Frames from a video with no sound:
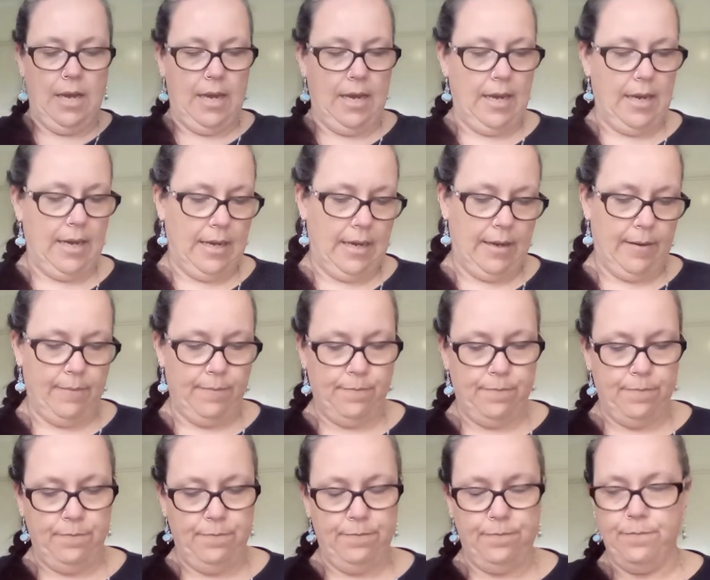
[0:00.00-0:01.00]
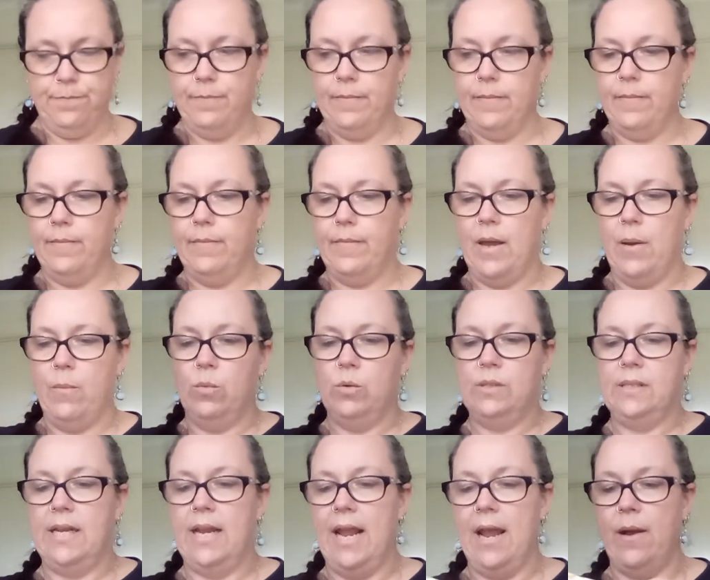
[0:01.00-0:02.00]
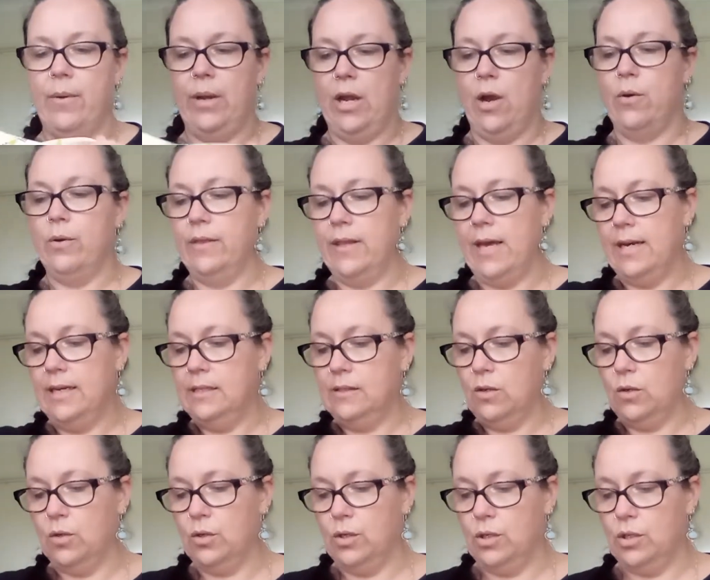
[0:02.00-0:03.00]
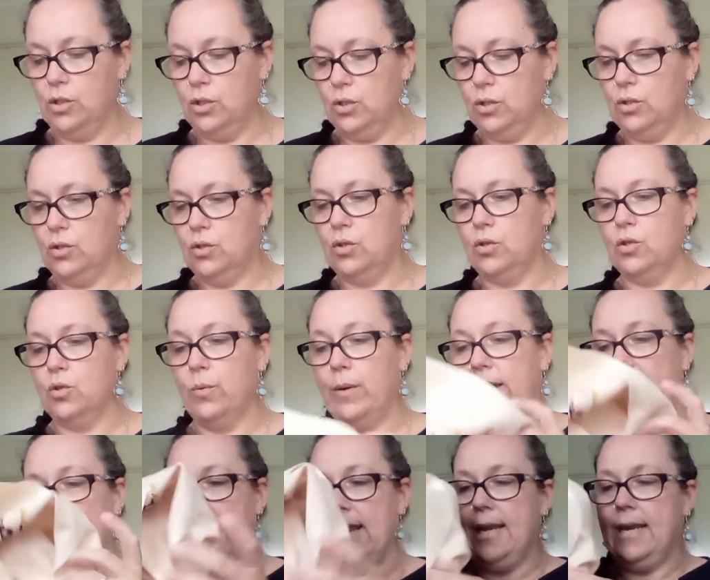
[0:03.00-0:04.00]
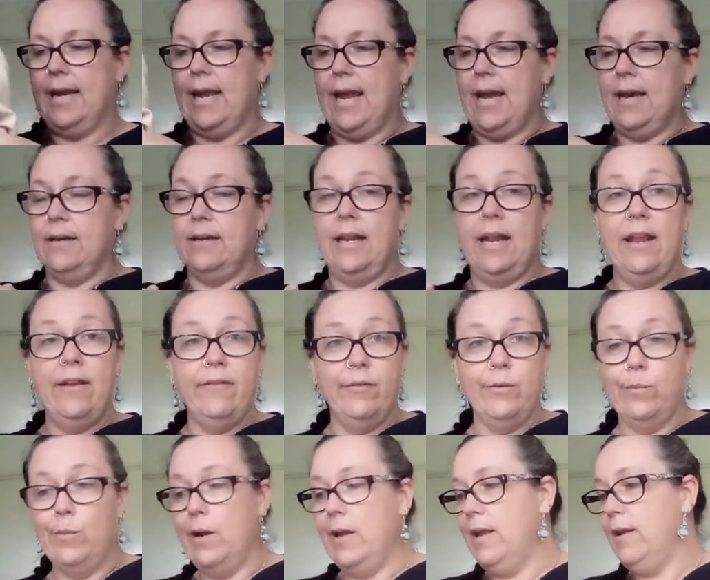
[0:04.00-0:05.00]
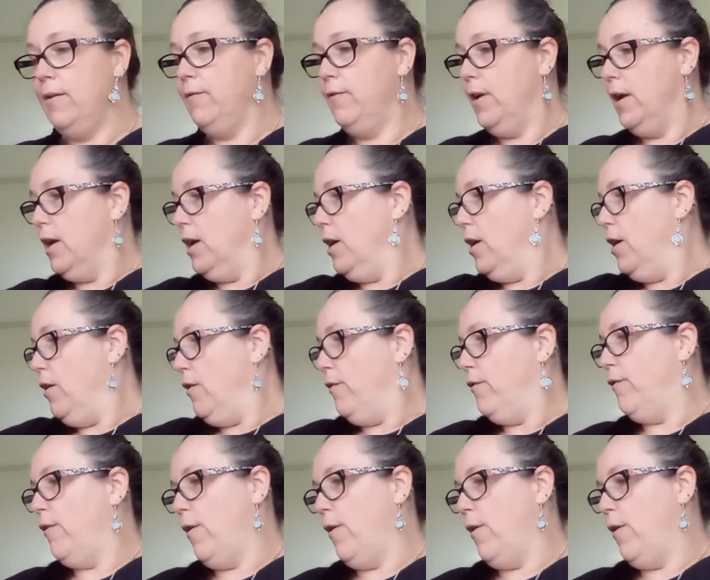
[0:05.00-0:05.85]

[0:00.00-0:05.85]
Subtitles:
And we'll see how we go. And that is on 28 count even weave from